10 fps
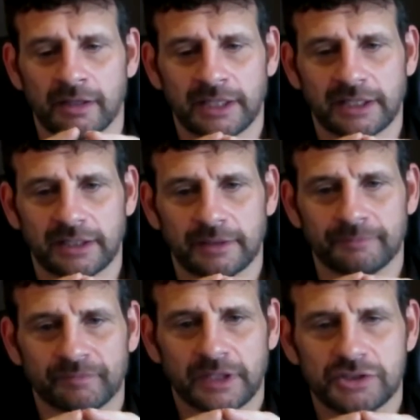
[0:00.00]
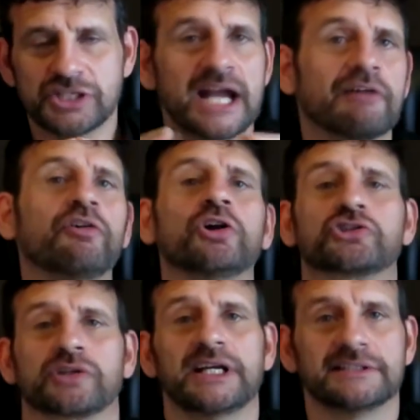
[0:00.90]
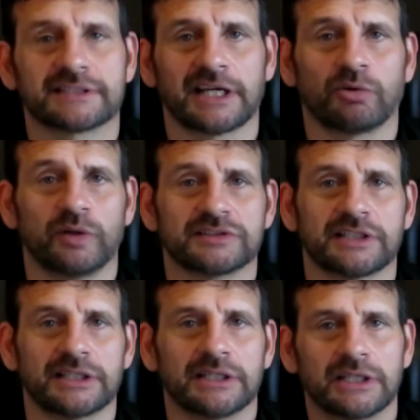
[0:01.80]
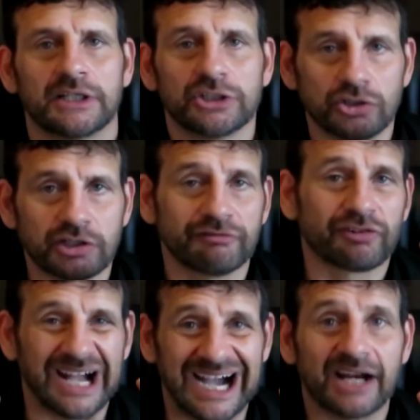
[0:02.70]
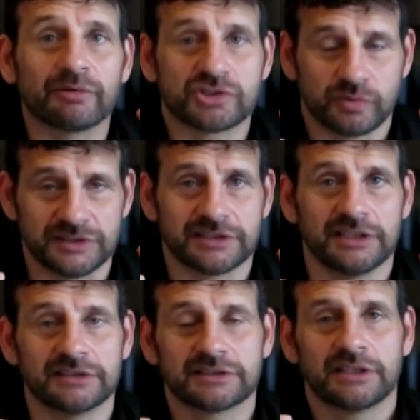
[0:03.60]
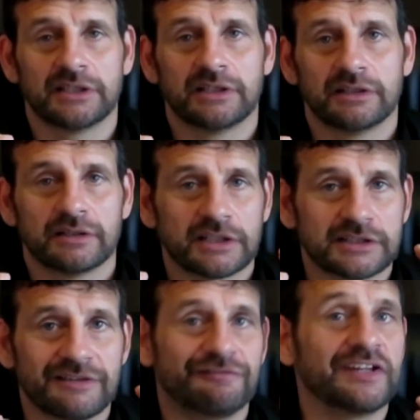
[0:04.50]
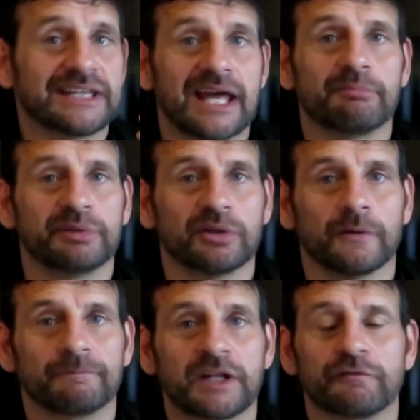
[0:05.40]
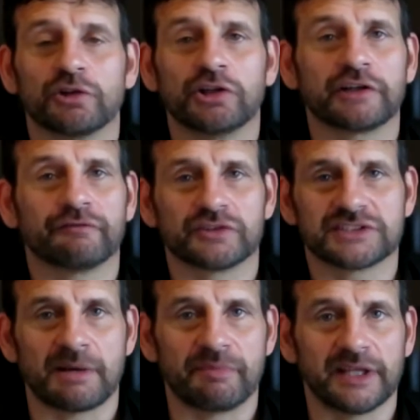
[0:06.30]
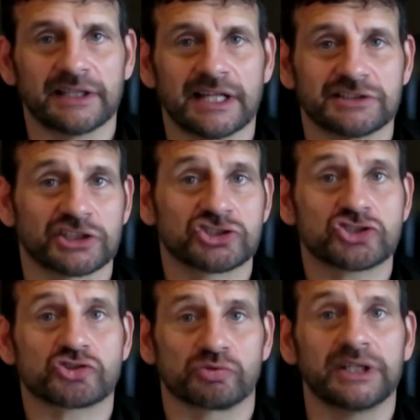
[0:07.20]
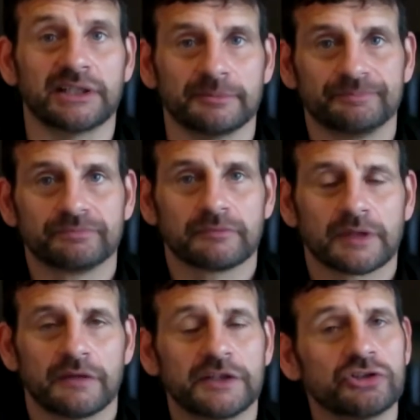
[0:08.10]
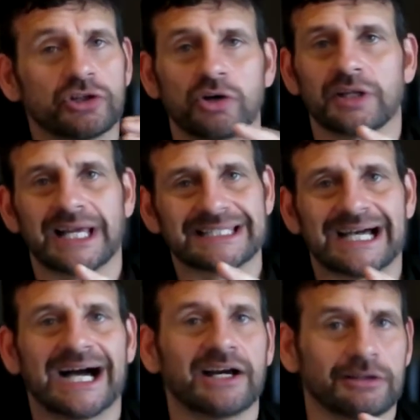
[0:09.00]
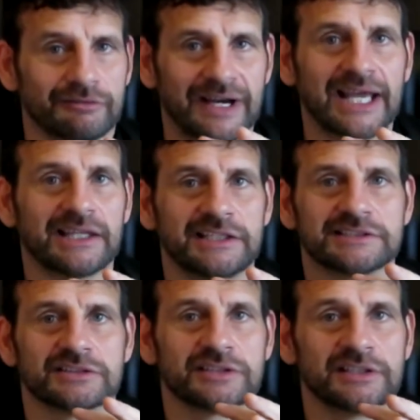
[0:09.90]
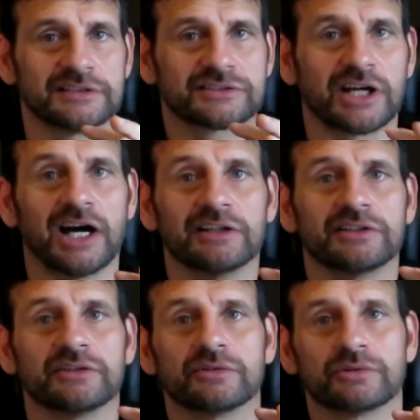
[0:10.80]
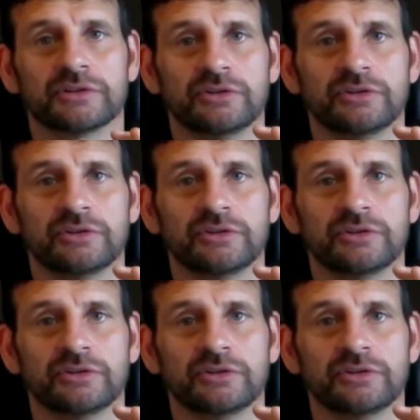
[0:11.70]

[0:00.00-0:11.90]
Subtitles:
like a jack of all trades kind of whiskey, you're looking for Irish whiskeys. They fit that bill. And if you're looking for something that's extreme, then you go to like the Isle of Iles in Scotland, or